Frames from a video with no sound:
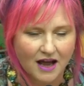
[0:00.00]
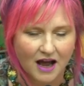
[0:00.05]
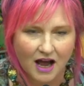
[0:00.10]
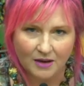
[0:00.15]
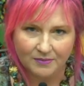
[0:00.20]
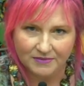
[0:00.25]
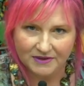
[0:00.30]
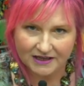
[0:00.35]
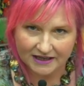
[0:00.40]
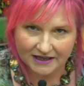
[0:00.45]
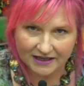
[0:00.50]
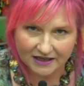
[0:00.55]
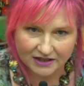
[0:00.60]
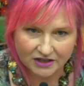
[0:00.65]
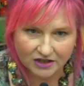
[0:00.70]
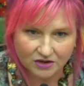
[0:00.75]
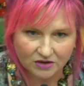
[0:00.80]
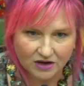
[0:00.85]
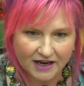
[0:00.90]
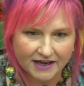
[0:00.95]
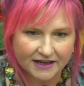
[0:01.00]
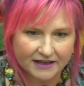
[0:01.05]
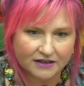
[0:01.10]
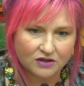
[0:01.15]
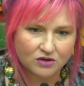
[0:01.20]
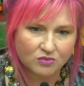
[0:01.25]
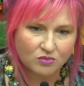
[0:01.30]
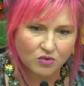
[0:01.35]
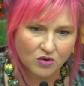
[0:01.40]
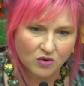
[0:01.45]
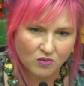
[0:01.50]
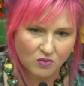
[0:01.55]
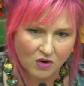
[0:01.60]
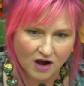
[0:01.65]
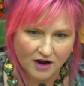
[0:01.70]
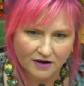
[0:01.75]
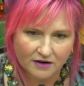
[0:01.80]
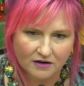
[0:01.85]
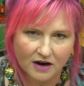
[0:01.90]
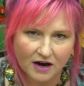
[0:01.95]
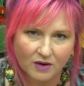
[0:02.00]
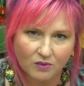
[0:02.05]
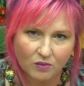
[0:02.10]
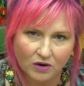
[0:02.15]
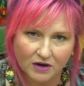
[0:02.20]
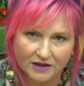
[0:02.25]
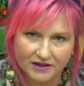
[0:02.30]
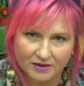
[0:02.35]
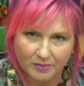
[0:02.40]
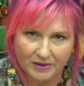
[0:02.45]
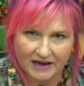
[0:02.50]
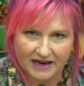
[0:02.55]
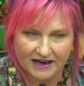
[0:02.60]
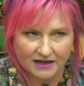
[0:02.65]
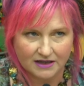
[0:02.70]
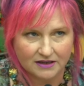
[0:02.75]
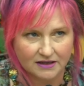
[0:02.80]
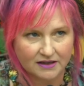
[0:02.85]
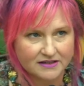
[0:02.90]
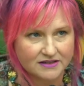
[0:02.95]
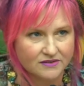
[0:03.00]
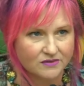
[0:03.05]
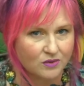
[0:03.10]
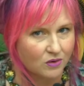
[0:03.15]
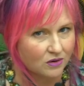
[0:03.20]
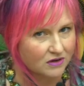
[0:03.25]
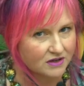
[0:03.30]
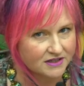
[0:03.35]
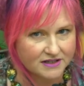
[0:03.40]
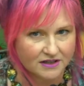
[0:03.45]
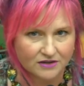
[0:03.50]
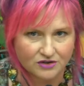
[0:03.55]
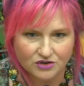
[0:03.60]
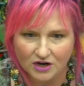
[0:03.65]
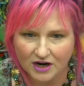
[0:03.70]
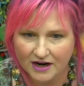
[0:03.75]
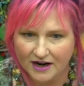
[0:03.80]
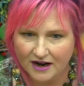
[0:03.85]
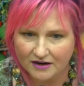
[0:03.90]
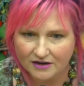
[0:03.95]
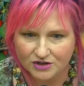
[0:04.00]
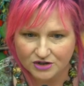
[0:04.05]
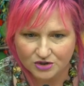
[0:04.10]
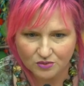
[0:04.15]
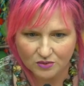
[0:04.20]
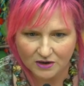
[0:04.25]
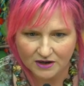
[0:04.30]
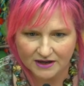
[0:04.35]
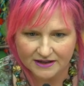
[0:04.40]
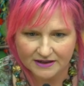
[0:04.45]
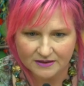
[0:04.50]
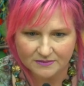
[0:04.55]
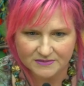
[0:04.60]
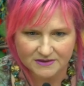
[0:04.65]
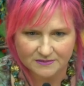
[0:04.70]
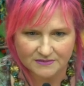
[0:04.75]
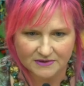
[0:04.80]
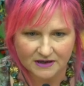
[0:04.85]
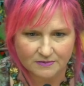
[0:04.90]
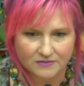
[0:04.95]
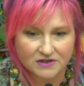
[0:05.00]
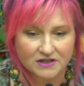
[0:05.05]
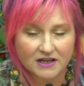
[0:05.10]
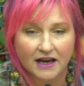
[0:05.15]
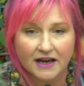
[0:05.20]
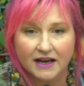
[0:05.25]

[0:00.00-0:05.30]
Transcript: I'm getting a little, I get a little more water. I work the pan because of course they'll dry out as you're working them sometimes.